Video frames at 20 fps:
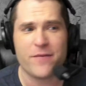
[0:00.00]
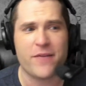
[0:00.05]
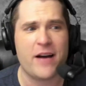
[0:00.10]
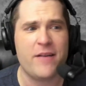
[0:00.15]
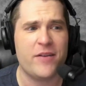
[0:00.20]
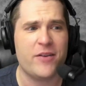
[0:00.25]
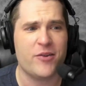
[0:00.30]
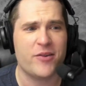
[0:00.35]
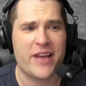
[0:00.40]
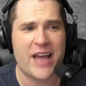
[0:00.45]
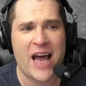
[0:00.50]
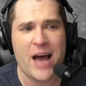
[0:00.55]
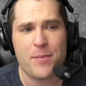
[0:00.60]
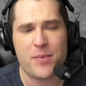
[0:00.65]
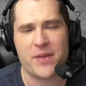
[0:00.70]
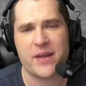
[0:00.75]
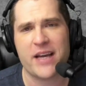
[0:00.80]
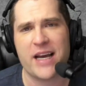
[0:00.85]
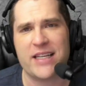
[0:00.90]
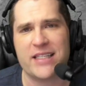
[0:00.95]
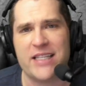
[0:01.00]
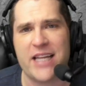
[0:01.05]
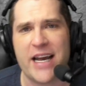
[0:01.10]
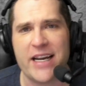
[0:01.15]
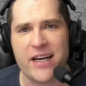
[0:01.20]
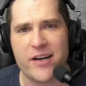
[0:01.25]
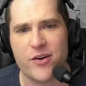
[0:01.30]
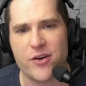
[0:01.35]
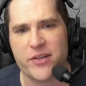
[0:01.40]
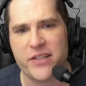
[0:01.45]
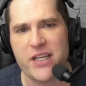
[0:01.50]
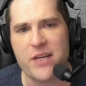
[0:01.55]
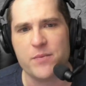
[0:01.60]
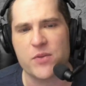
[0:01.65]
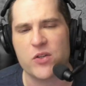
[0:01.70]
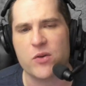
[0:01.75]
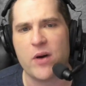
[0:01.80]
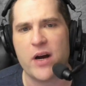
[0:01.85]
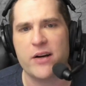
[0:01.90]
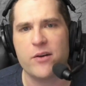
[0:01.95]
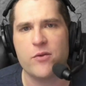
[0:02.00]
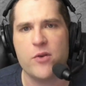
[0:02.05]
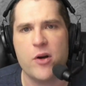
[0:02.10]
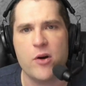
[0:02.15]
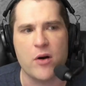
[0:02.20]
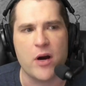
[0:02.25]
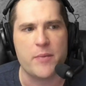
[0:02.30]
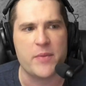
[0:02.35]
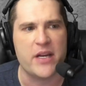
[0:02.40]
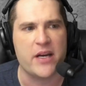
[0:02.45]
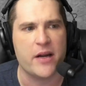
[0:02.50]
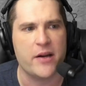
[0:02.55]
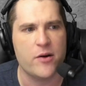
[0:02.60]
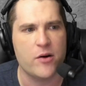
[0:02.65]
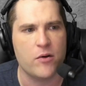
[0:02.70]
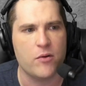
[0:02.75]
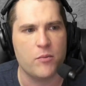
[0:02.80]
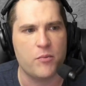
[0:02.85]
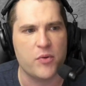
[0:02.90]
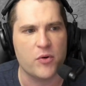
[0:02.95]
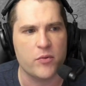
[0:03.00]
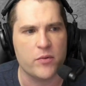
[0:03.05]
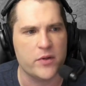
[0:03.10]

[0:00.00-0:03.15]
500 cap and the guy's 900 deep so i don't know i mean i know